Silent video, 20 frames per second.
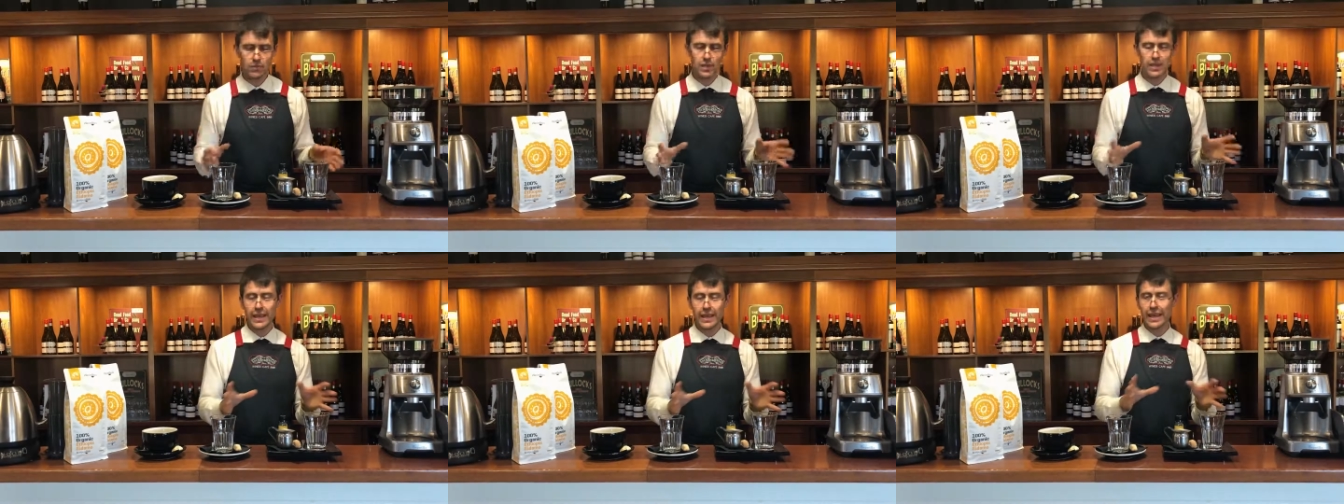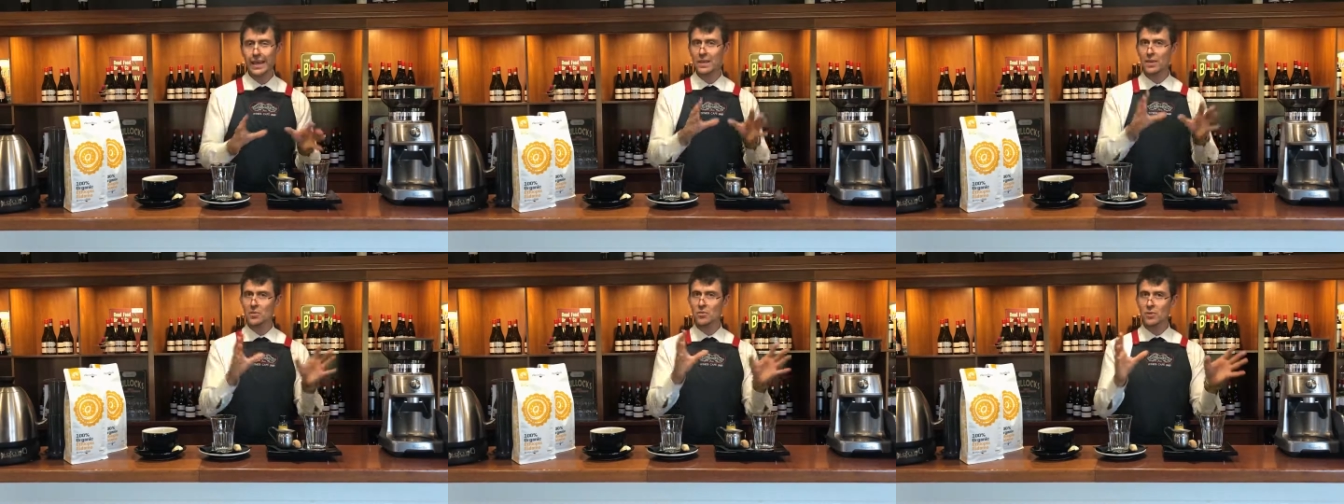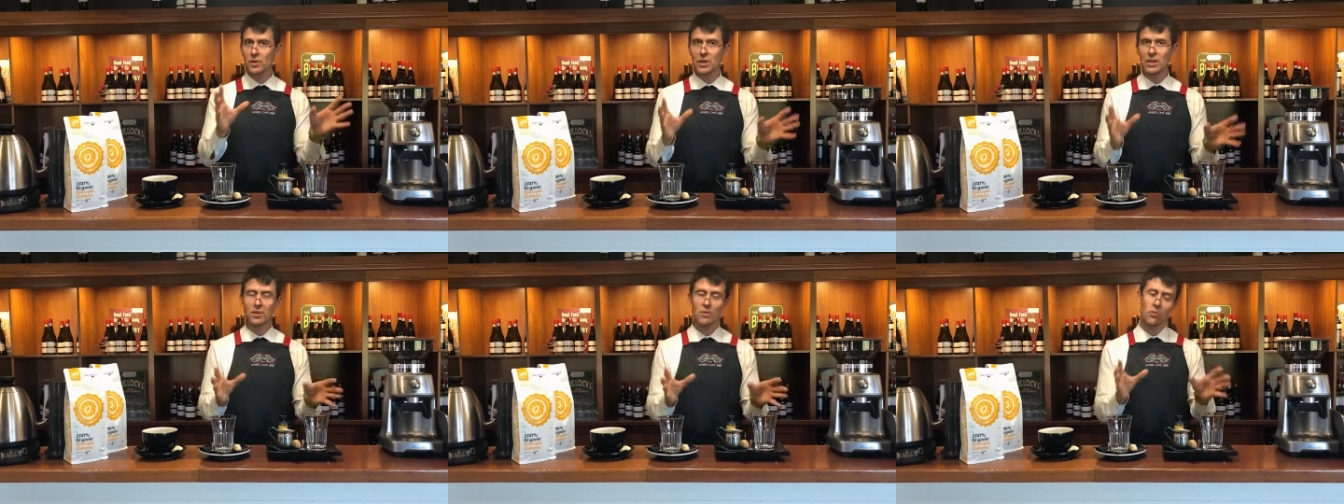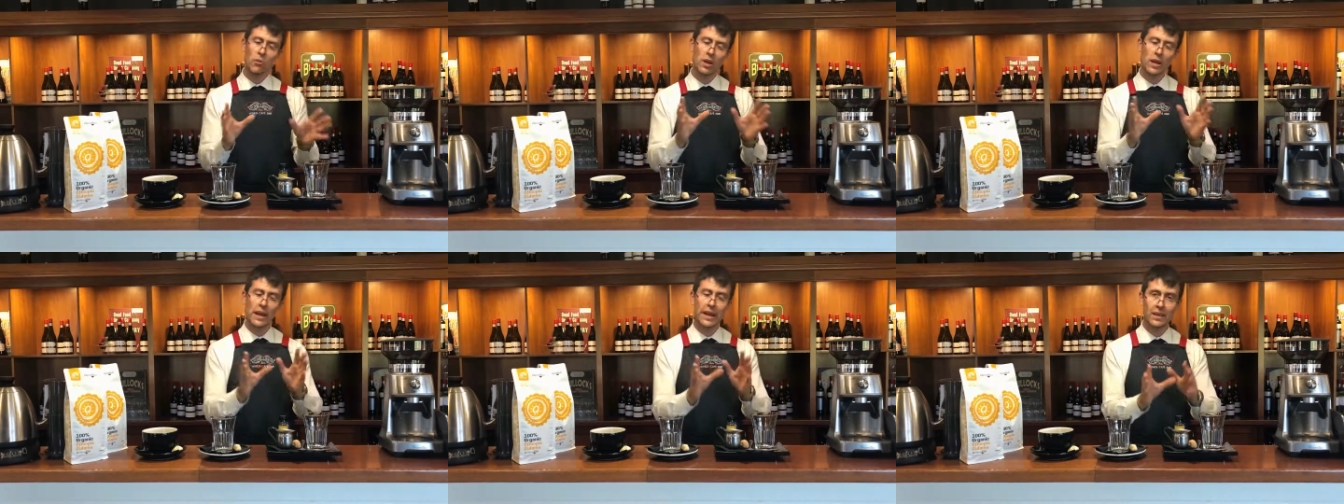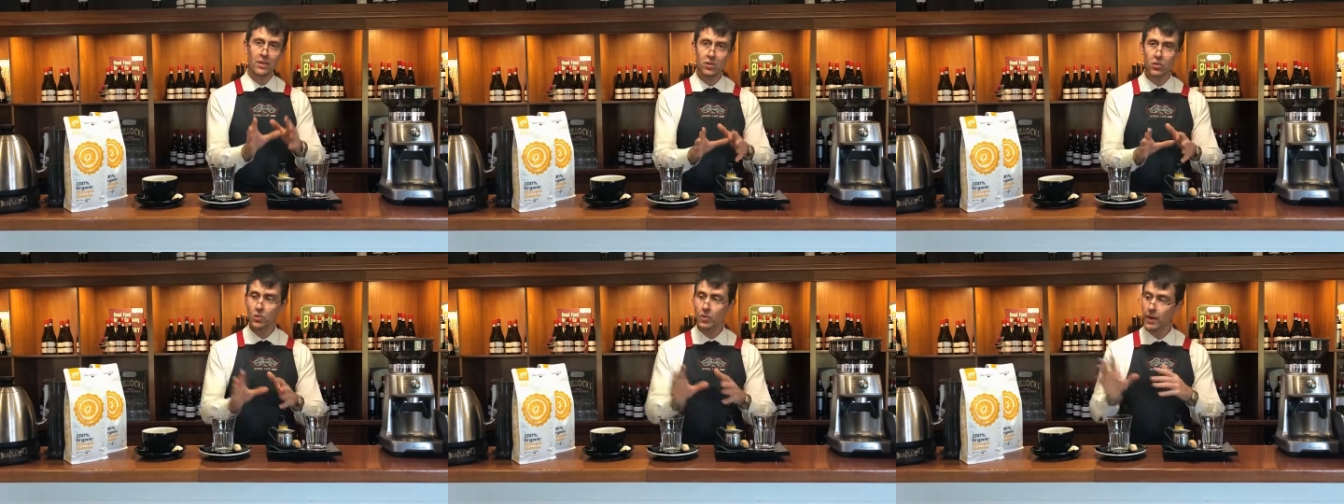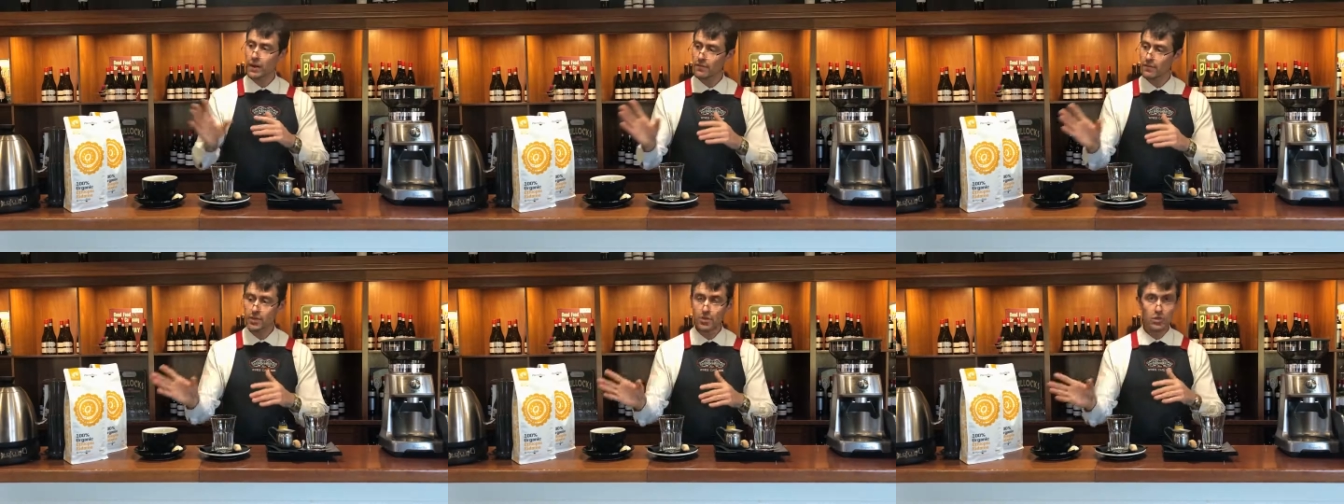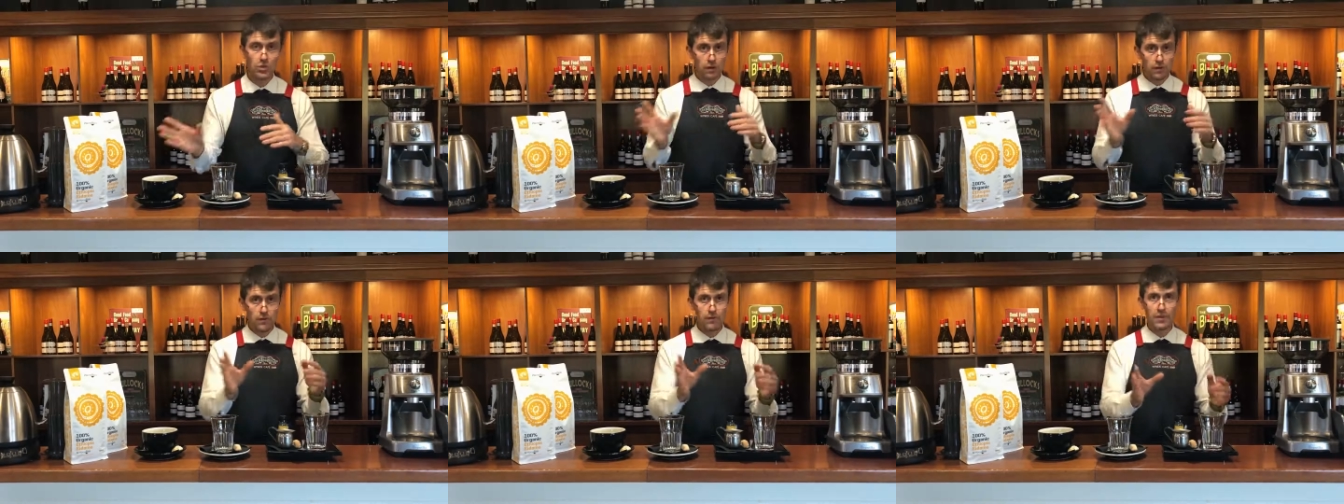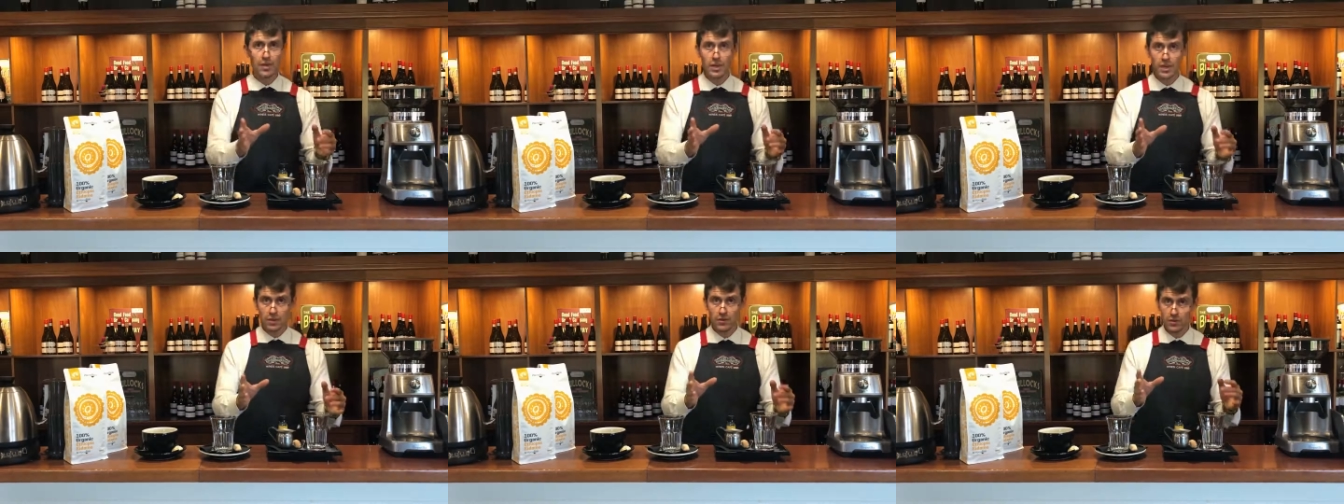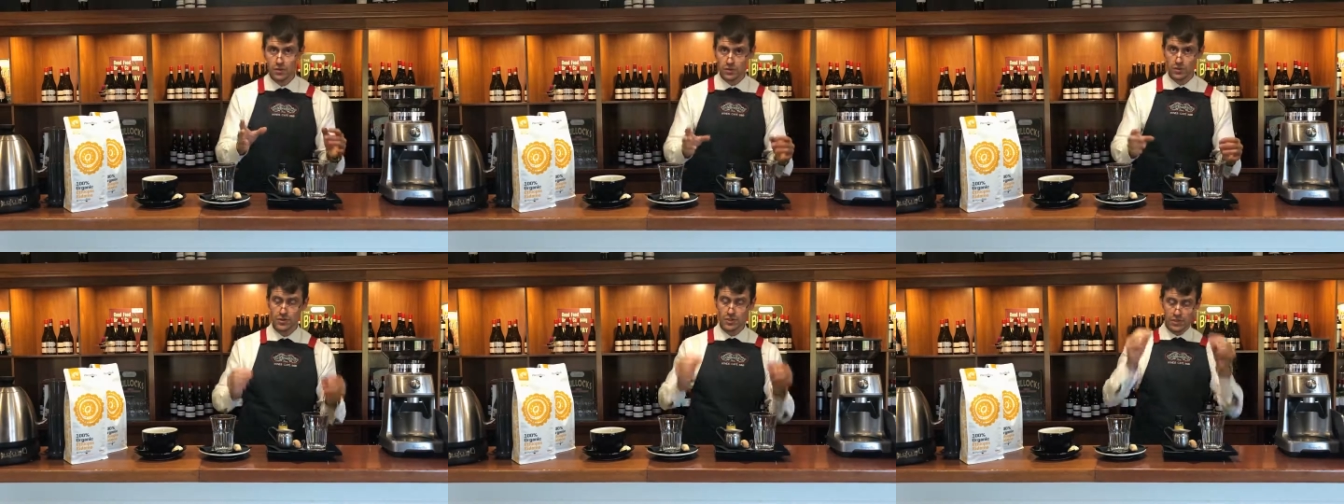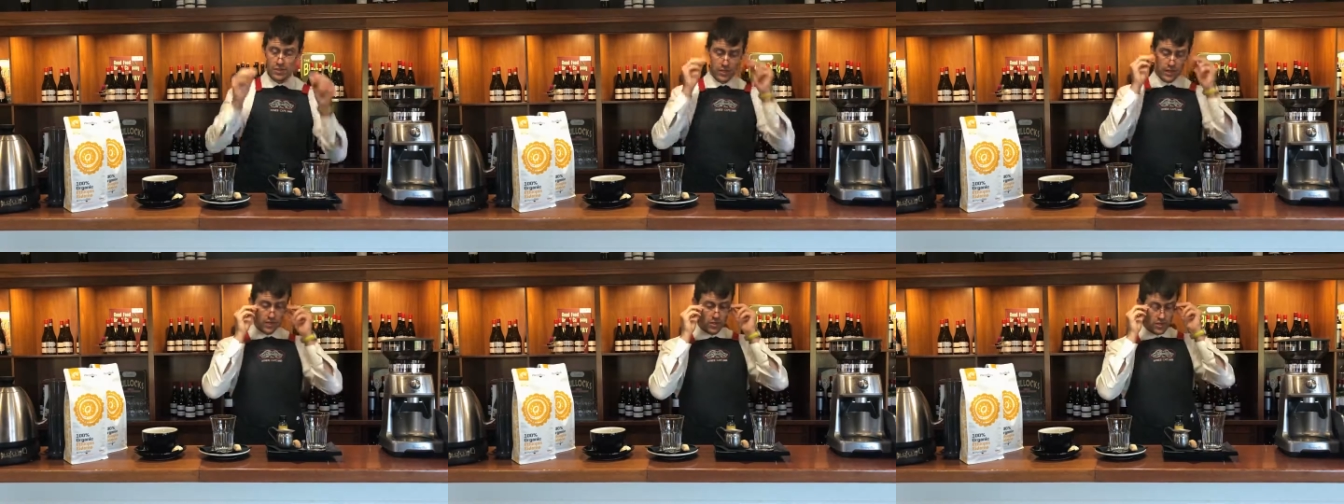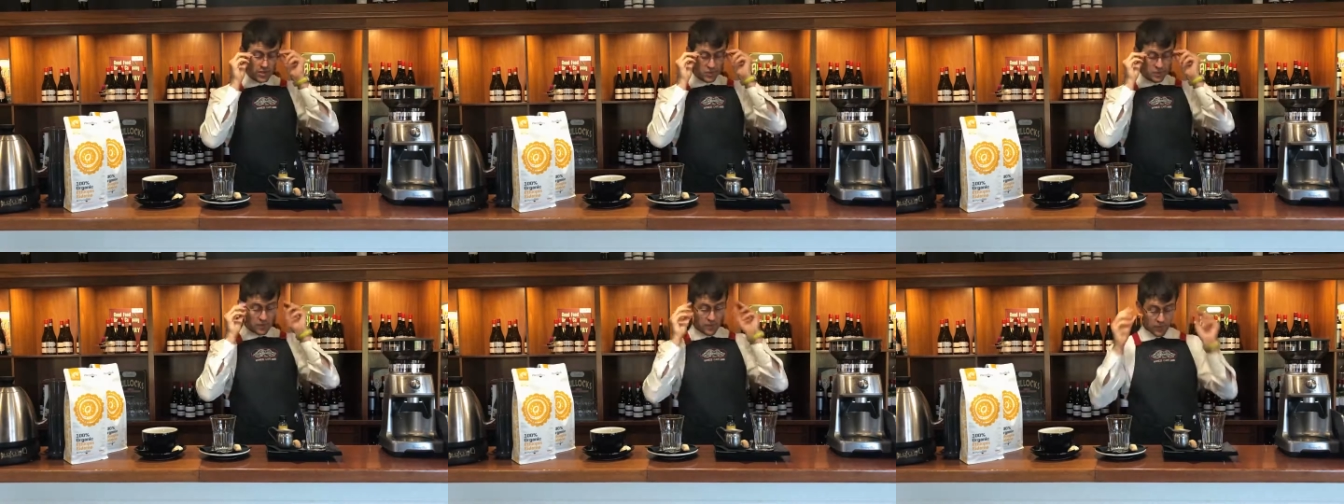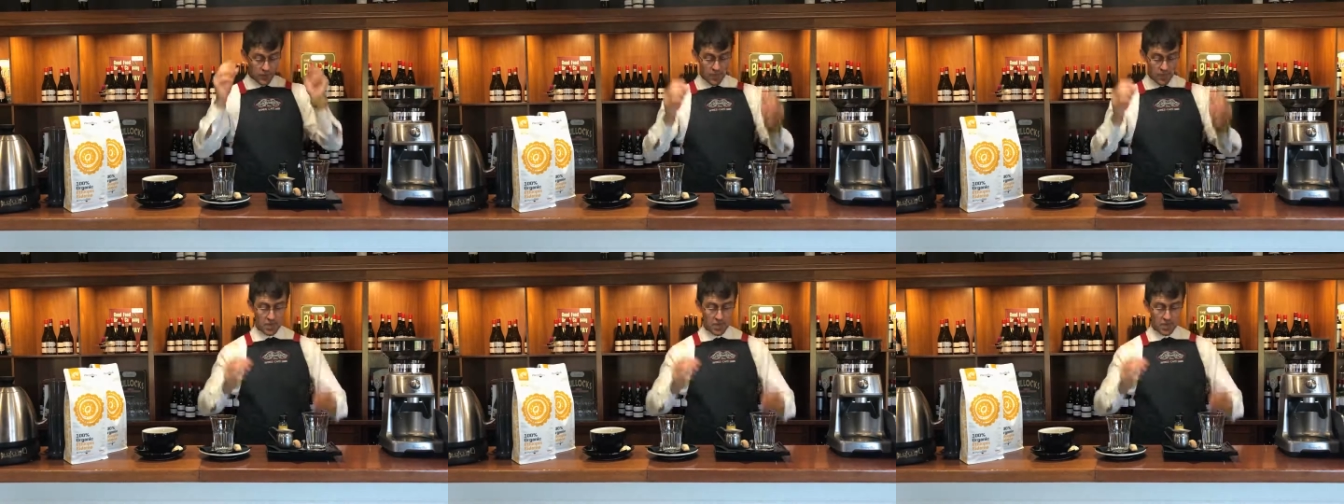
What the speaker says: But anyway, we like to have this coffee in our selection.